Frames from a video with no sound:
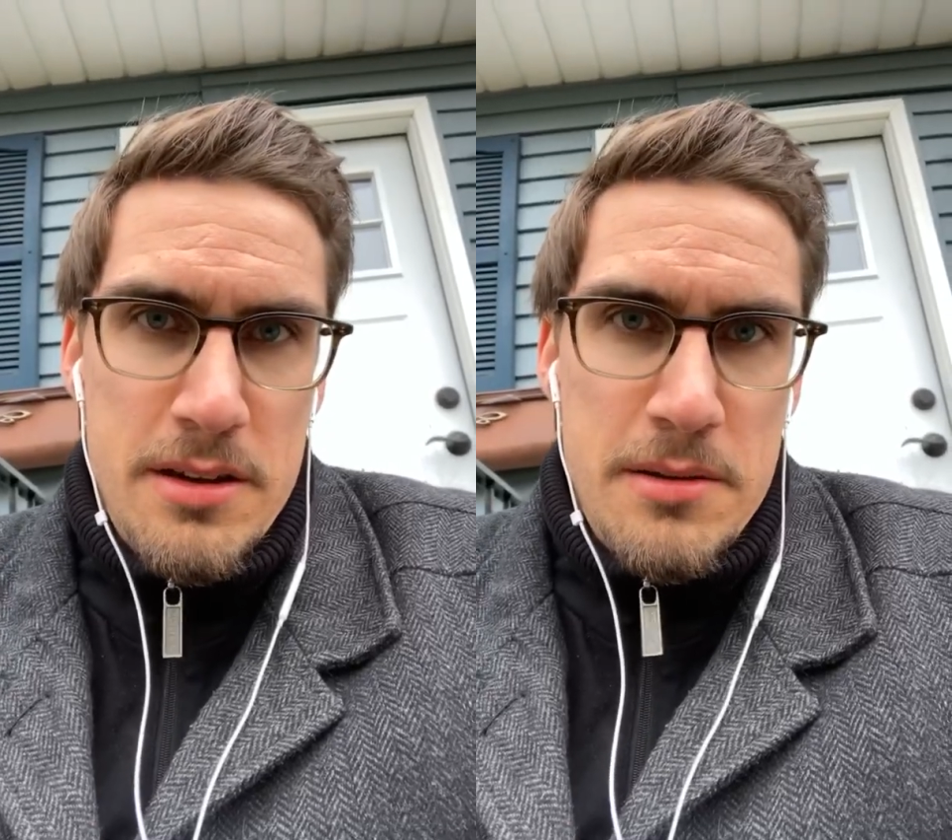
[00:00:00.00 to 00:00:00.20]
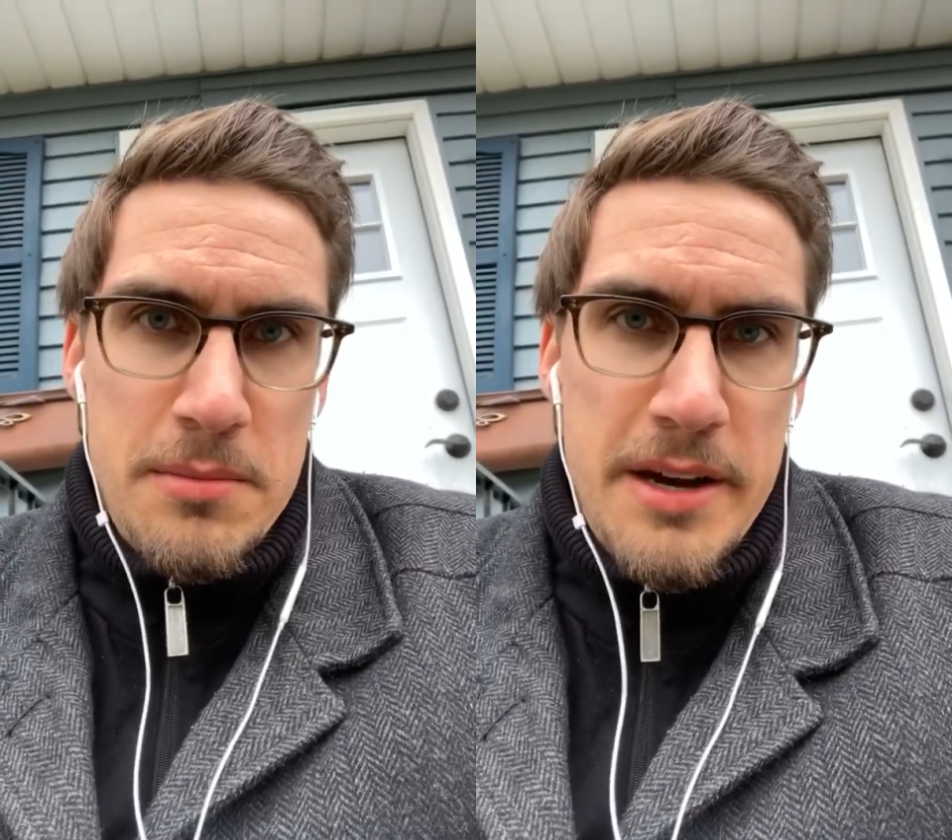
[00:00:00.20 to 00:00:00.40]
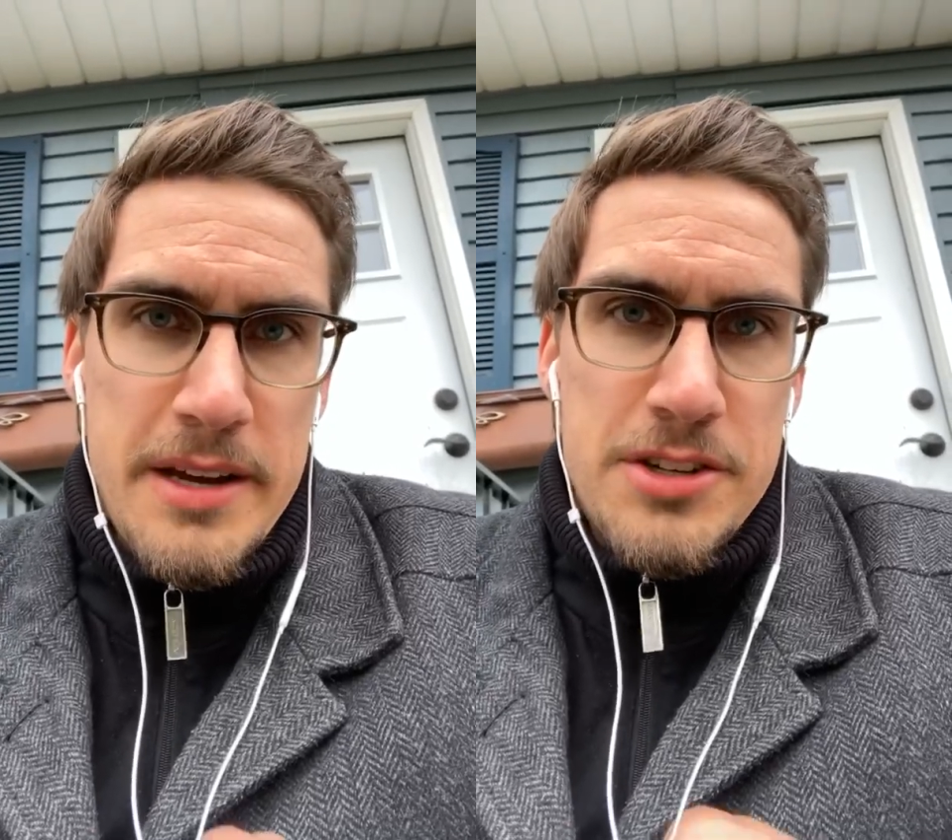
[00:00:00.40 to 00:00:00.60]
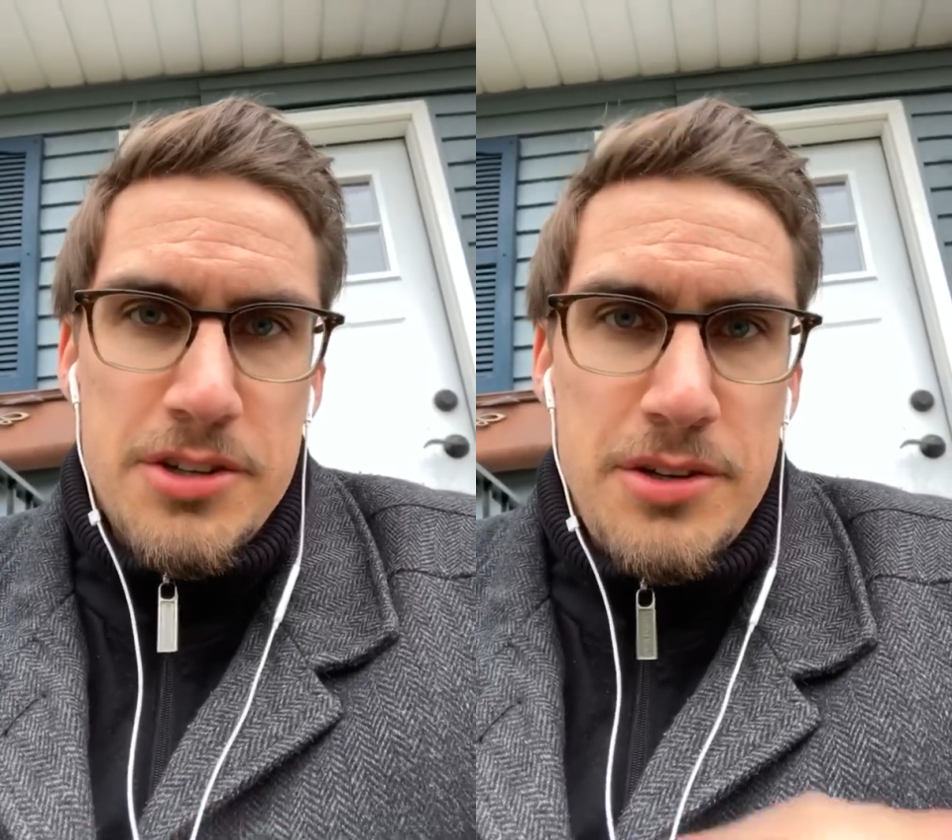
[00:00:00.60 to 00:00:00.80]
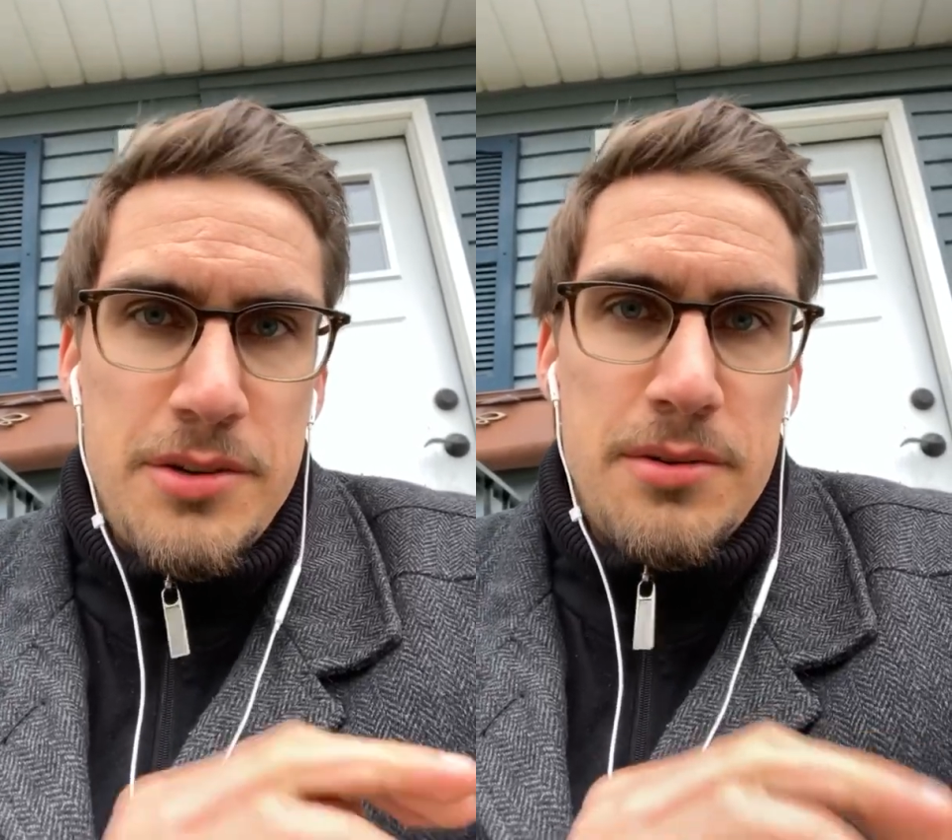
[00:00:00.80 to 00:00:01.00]
But I can show
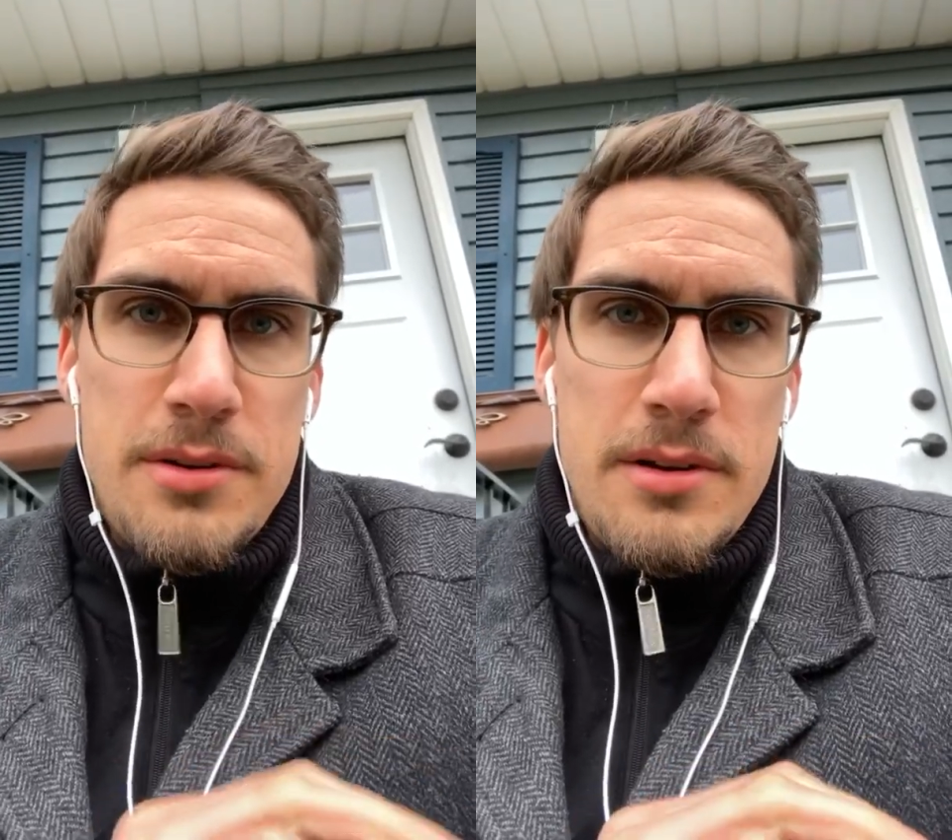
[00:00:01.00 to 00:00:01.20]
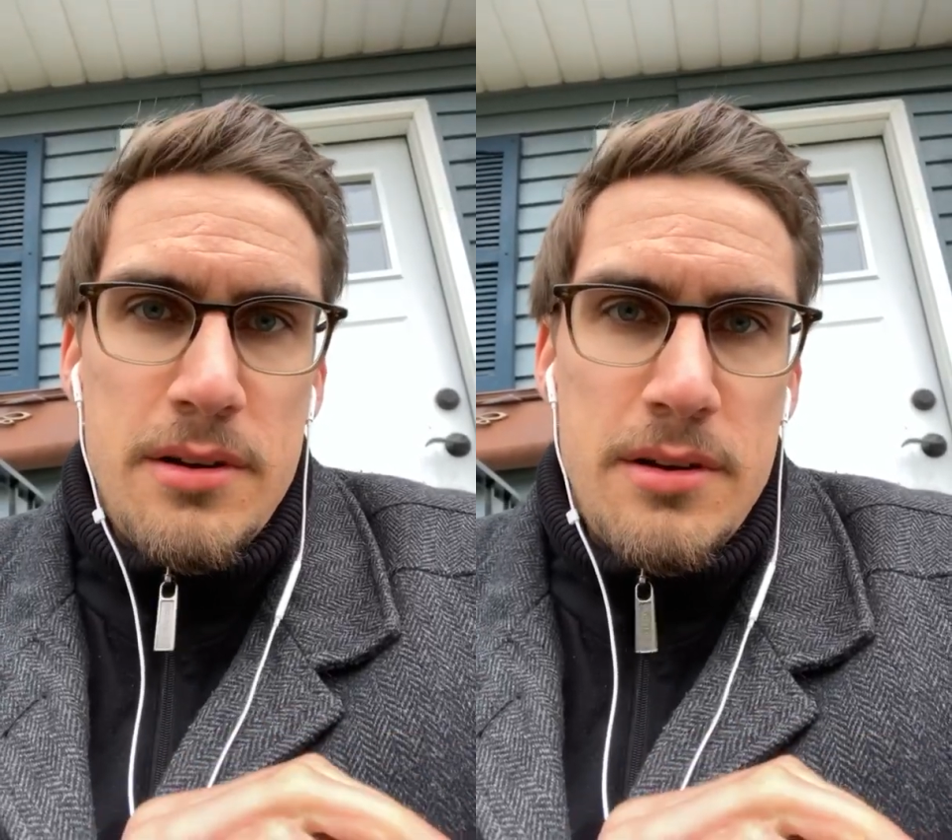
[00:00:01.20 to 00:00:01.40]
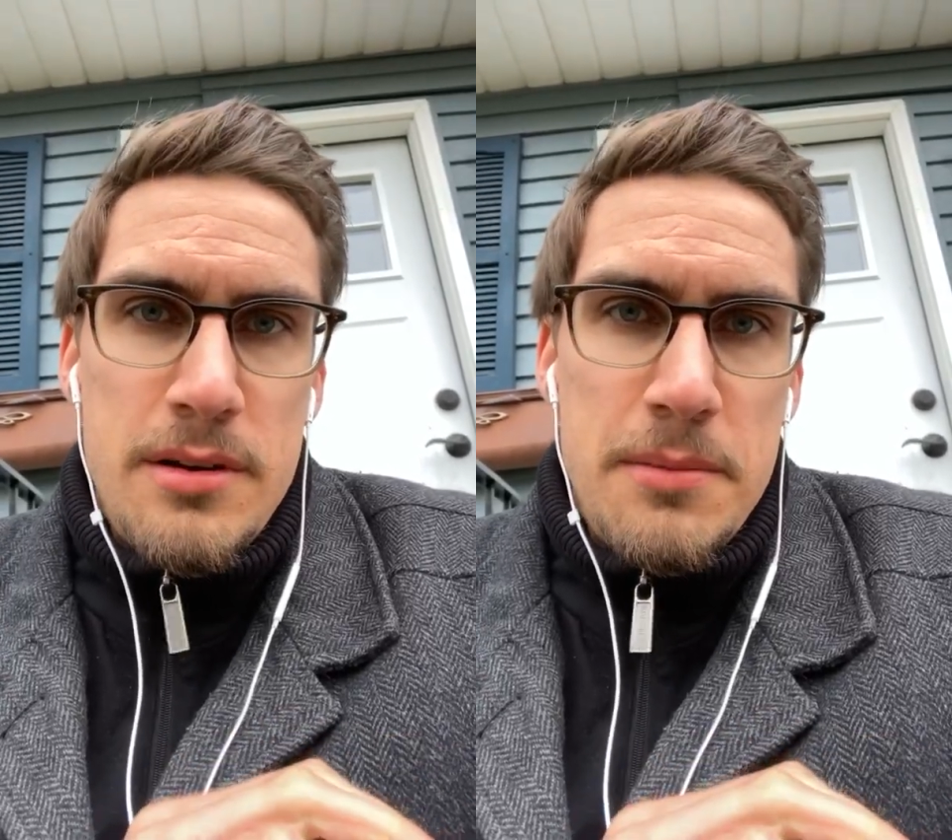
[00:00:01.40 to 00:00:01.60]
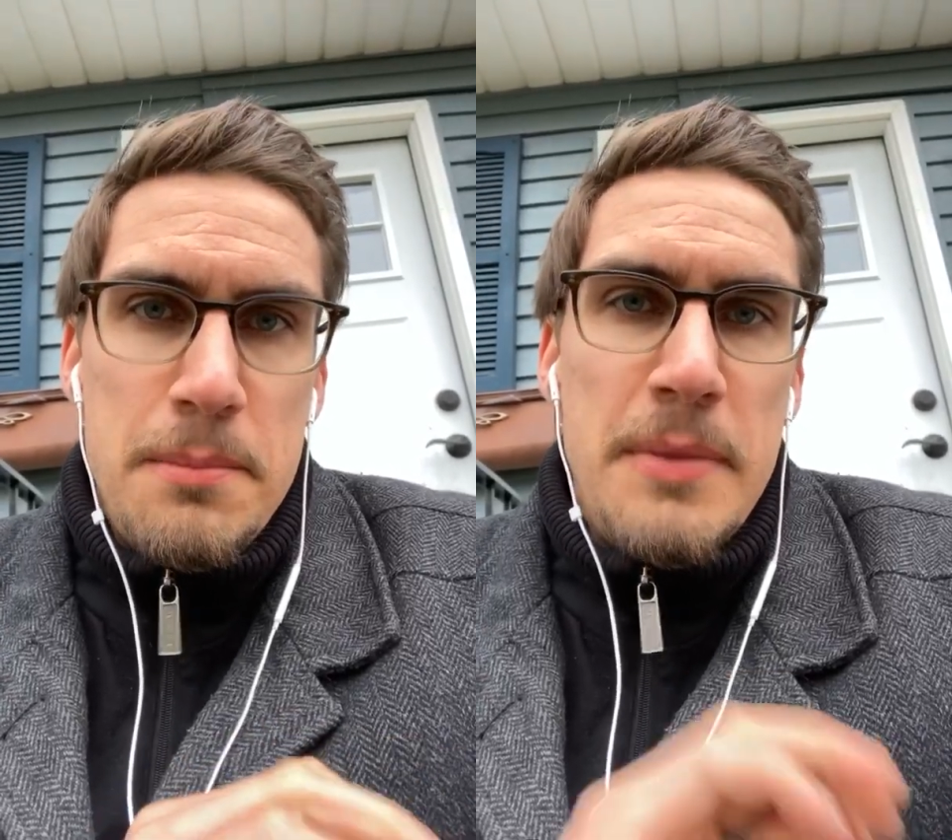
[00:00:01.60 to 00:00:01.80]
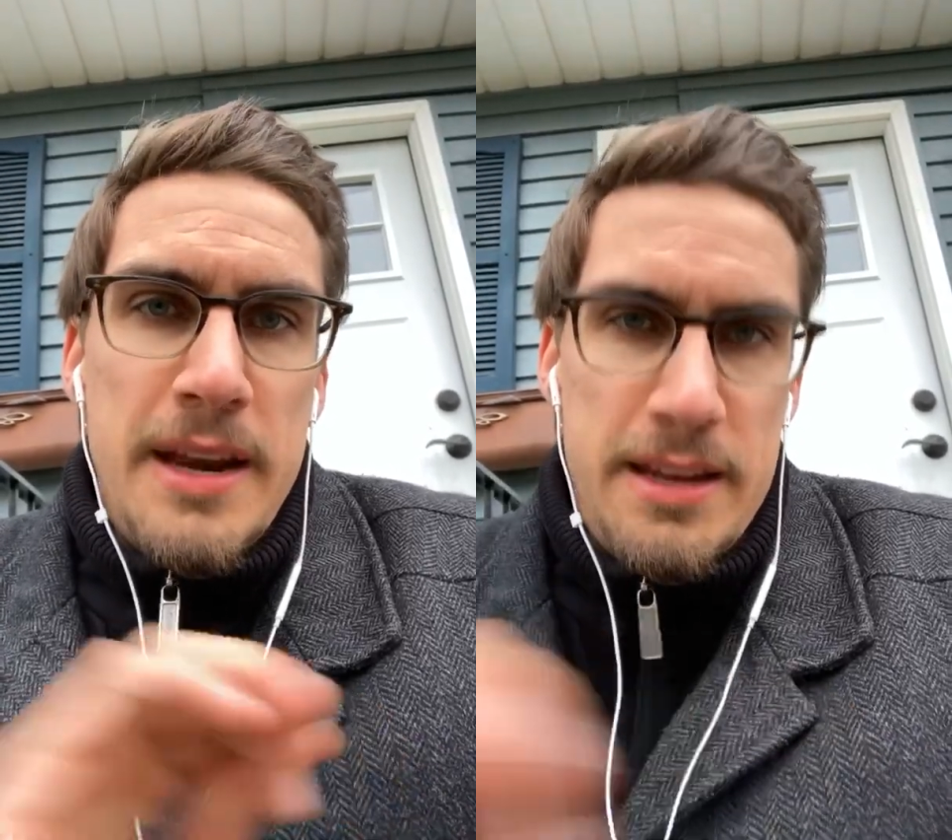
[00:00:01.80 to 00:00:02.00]
you
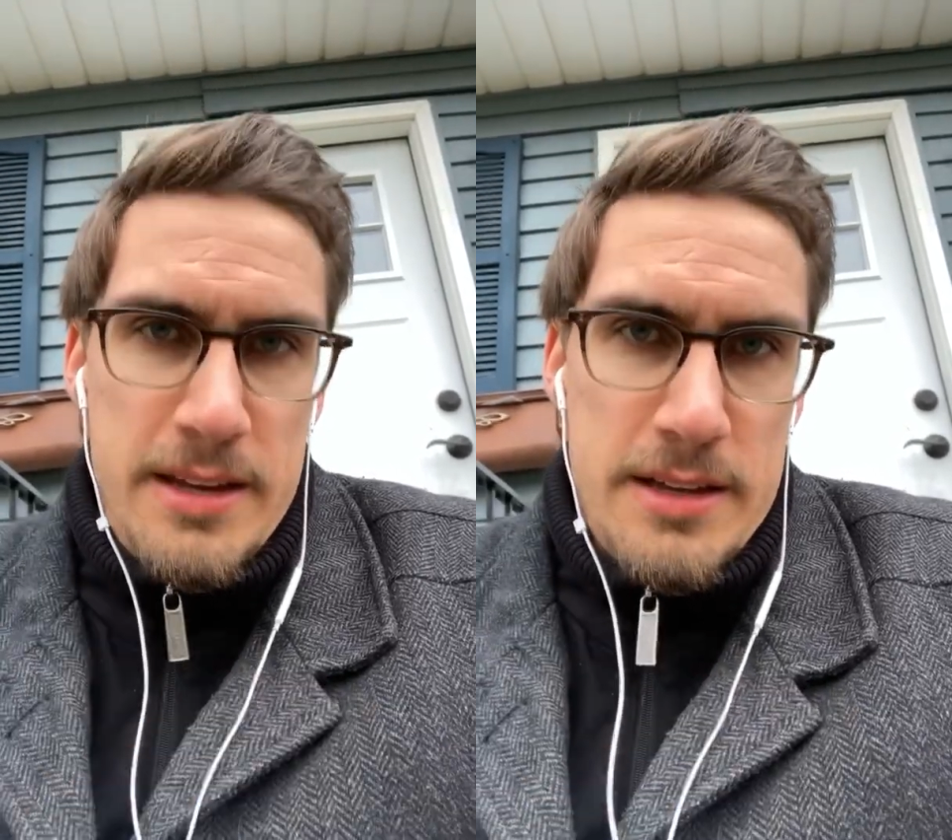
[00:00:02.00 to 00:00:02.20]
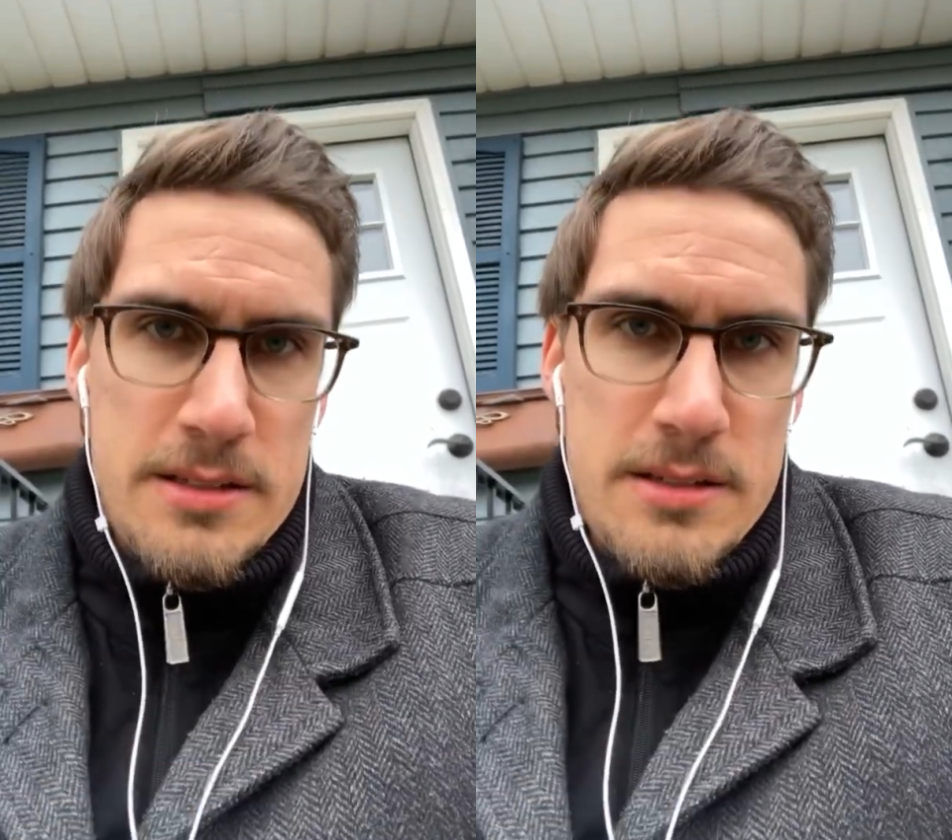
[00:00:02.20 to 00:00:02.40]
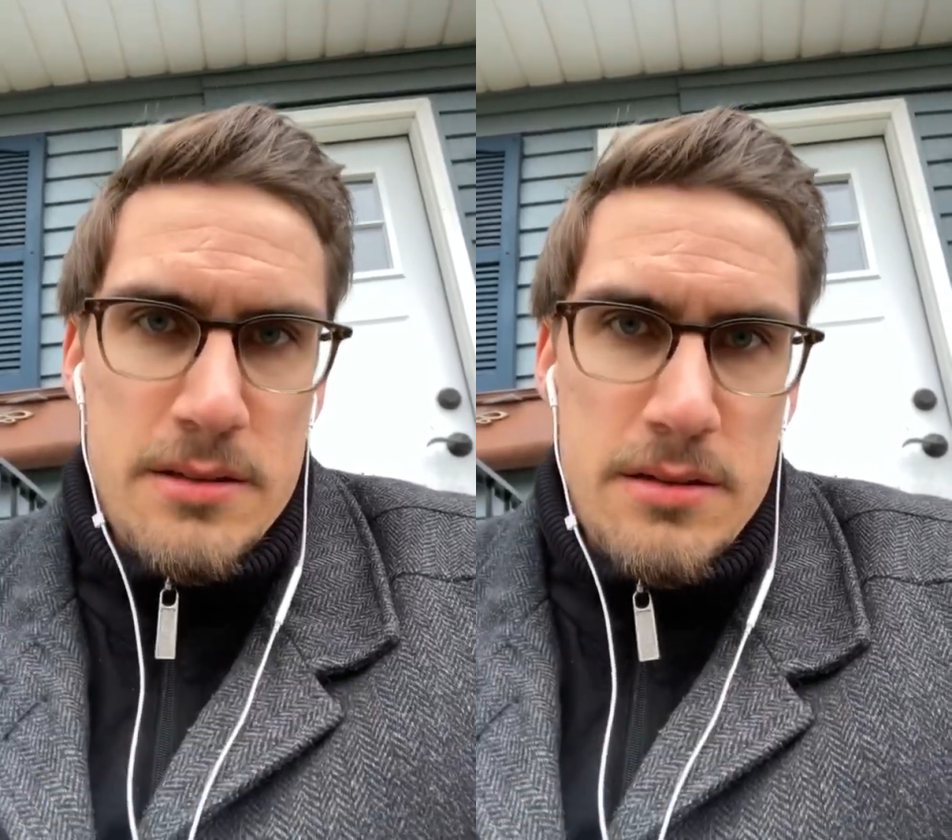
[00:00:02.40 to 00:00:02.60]
many kids